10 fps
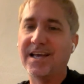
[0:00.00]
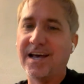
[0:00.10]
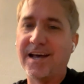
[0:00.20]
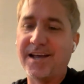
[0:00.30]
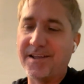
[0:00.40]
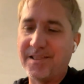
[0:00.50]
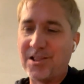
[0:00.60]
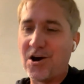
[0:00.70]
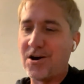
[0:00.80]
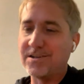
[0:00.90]
uh,
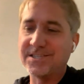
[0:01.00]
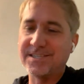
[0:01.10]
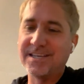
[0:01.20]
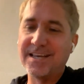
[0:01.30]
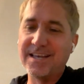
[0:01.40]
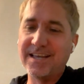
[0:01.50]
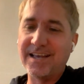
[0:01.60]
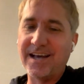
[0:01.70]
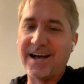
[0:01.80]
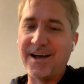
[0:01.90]
loss
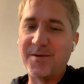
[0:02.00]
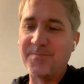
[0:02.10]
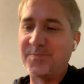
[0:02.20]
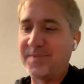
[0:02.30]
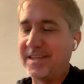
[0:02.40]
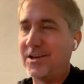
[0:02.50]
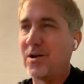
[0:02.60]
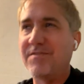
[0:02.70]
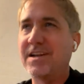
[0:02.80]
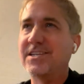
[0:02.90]
um, you
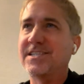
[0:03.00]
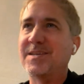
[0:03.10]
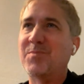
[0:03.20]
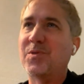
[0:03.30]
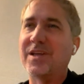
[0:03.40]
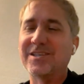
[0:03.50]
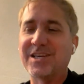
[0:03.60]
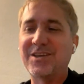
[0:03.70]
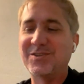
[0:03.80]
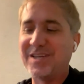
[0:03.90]
know even just simple things
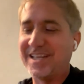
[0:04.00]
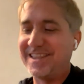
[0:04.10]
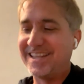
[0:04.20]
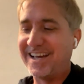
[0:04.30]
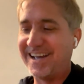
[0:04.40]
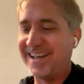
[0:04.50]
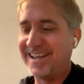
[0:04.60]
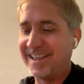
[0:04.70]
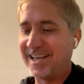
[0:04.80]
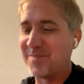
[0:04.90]
like you said uh,
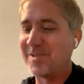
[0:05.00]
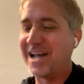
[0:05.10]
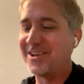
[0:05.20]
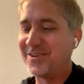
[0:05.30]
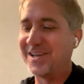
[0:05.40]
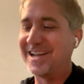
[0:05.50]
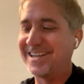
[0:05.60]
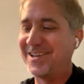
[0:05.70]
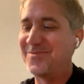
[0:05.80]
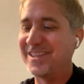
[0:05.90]
like i'm glad you connected